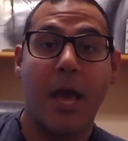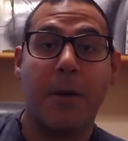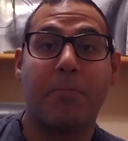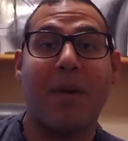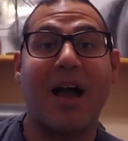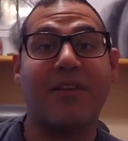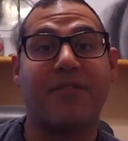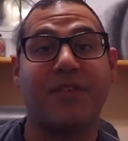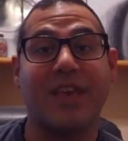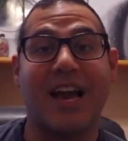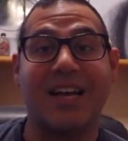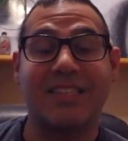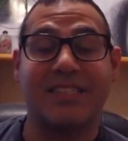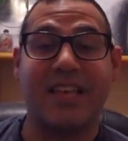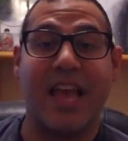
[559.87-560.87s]
My
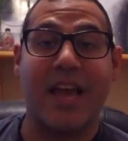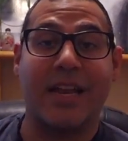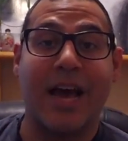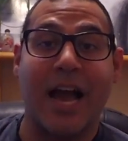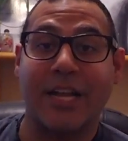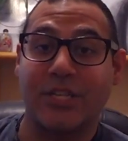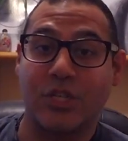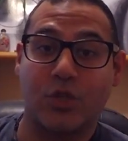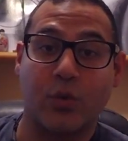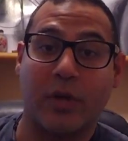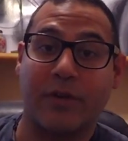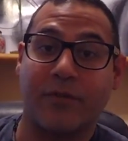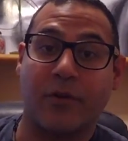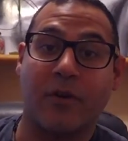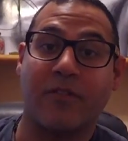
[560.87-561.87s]
fiance and I just went
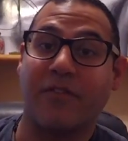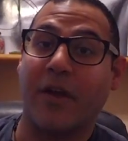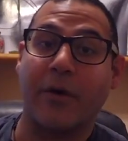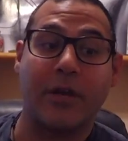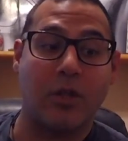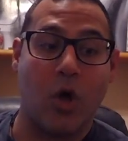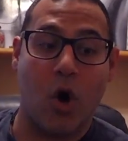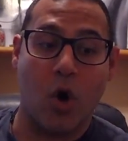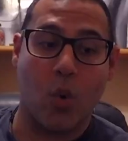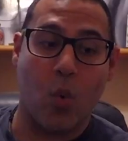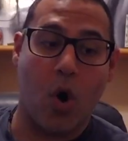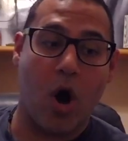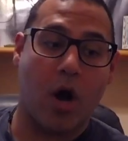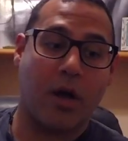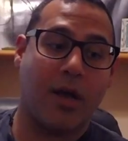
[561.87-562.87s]
for a very long
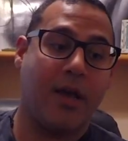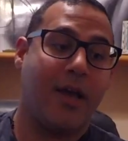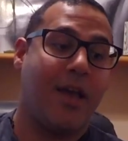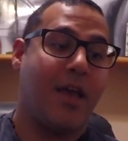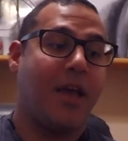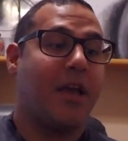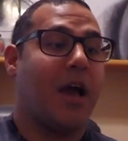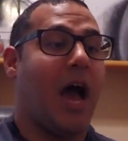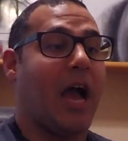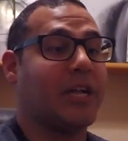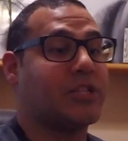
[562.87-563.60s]
walk. I